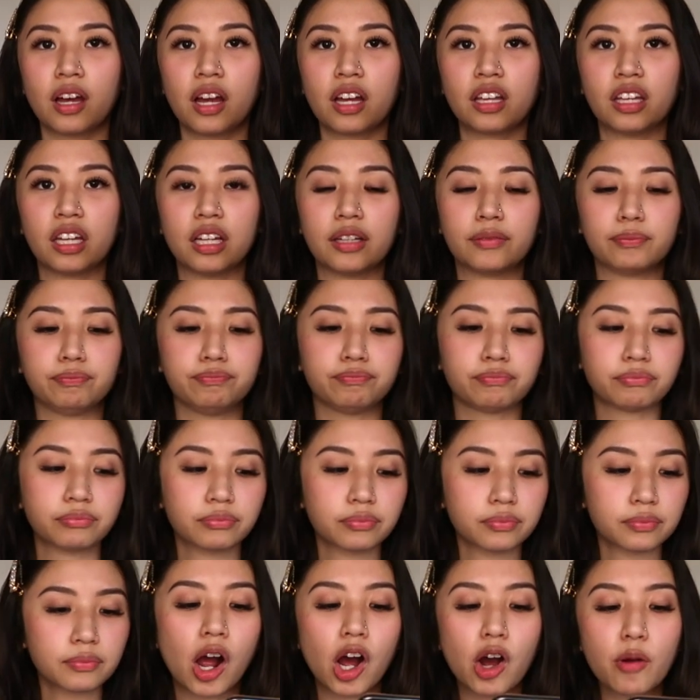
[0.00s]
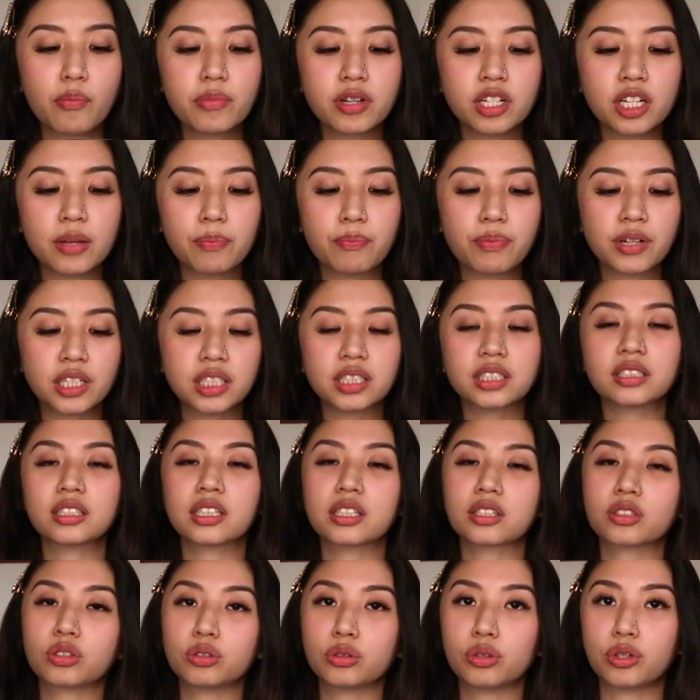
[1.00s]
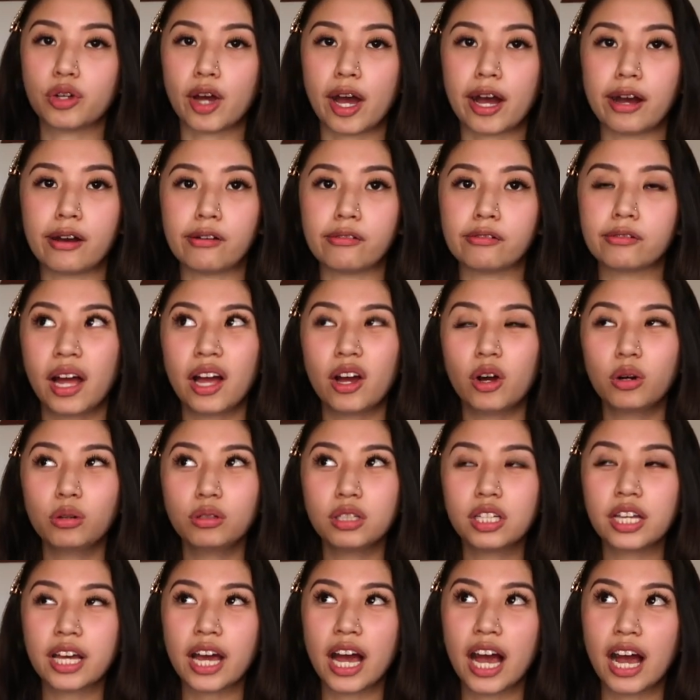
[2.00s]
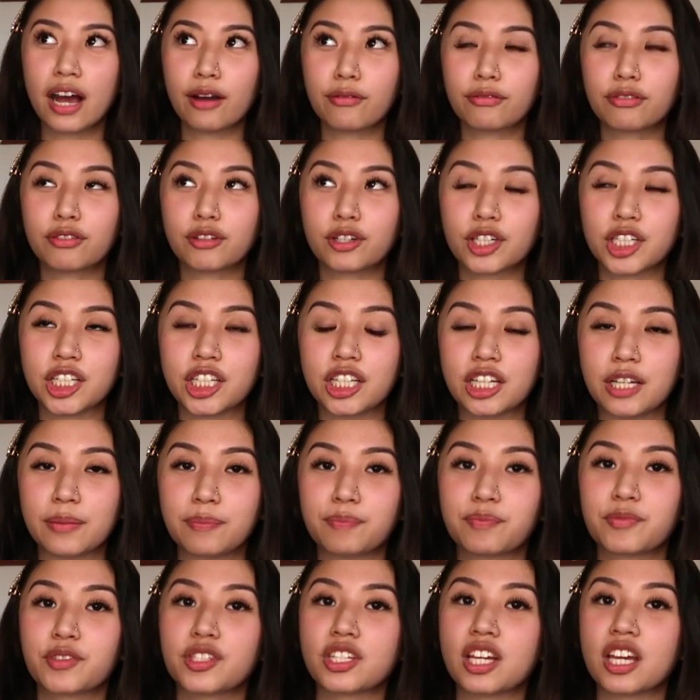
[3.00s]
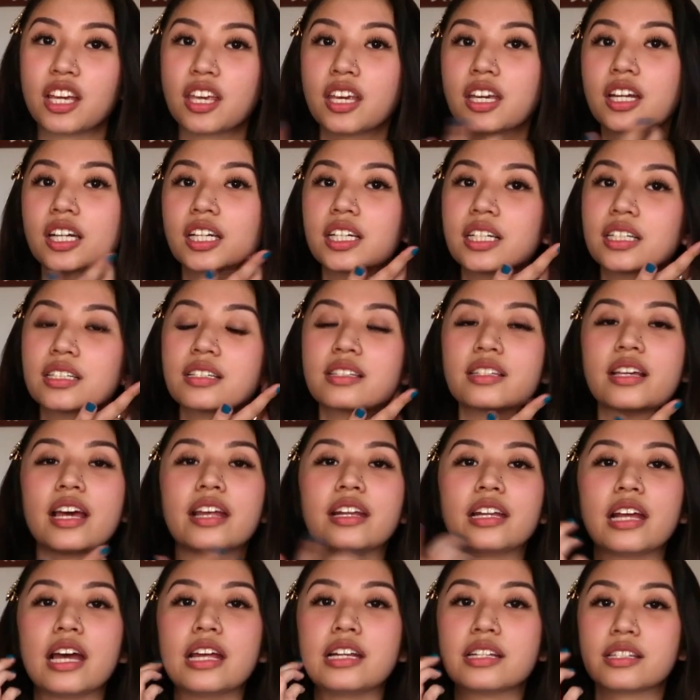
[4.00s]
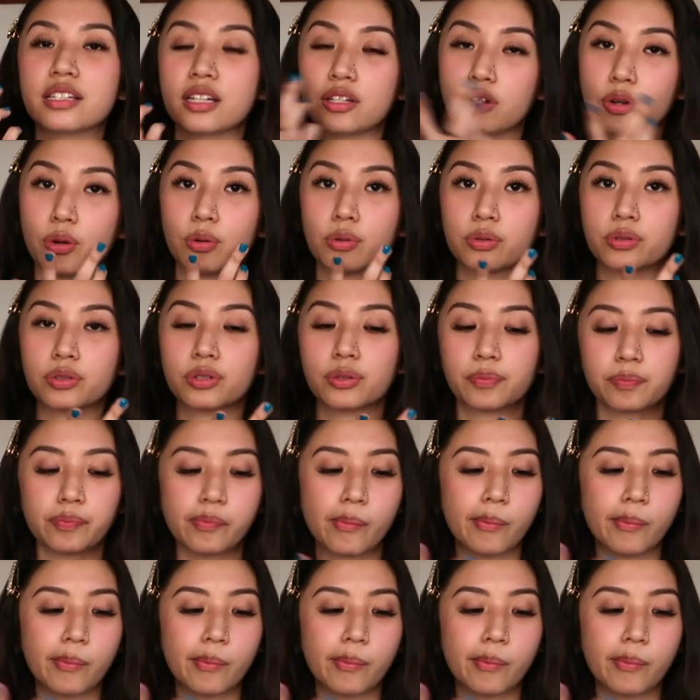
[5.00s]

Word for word: Ayan. How many piercings do you have? I only have 3. Sa ears and then sa nose.